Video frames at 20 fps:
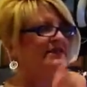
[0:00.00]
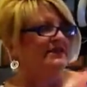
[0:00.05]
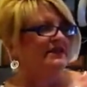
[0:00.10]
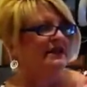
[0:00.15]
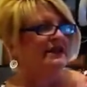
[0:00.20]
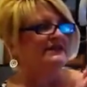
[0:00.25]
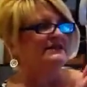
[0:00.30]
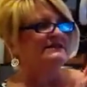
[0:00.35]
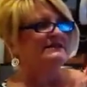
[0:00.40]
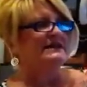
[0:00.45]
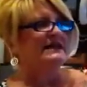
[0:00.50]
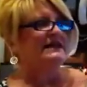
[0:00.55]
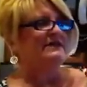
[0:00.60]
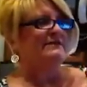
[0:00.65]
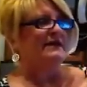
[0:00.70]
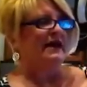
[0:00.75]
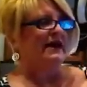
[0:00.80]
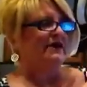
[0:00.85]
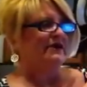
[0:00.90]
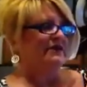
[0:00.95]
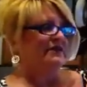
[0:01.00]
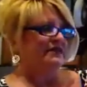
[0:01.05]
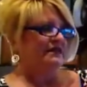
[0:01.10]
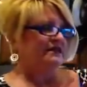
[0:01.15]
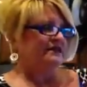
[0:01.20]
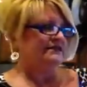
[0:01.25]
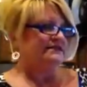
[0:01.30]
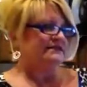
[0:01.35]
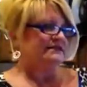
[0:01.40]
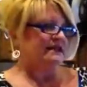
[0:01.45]
the nice thing about
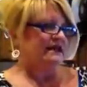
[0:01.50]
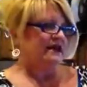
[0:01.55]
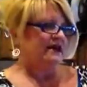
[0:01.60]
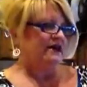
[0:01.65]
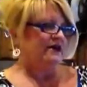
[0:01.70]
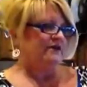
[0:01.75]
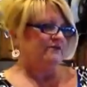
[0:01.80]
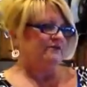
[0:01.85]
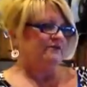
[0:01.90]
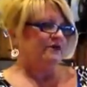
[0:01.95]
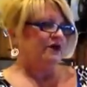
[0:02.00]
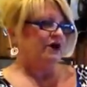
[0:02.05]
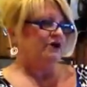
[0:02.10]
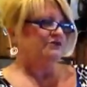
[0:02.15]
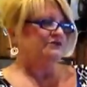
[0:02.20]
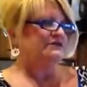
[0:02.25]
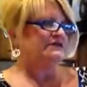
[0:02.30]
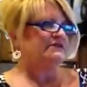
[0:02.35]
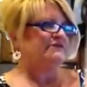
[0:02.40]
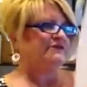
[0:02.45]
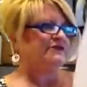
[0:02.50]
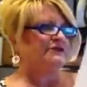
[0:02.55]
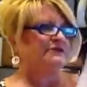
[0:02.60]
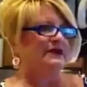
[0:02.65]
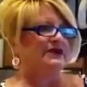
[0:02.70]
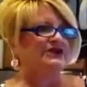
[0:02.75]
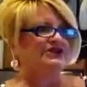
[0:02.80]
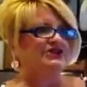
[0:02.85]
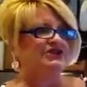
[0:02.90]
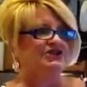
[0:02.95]
this host
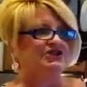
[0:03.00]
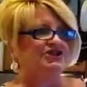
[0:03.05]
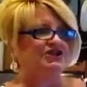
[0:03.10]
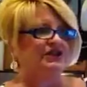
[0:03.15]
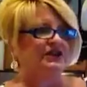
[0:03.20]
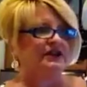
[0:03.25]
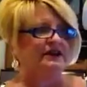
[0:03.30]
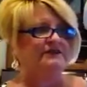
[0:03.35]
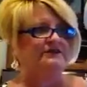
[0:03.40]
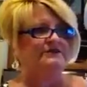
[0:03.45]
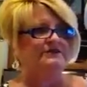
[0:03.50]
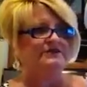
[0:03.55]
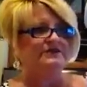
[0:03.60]
information sheet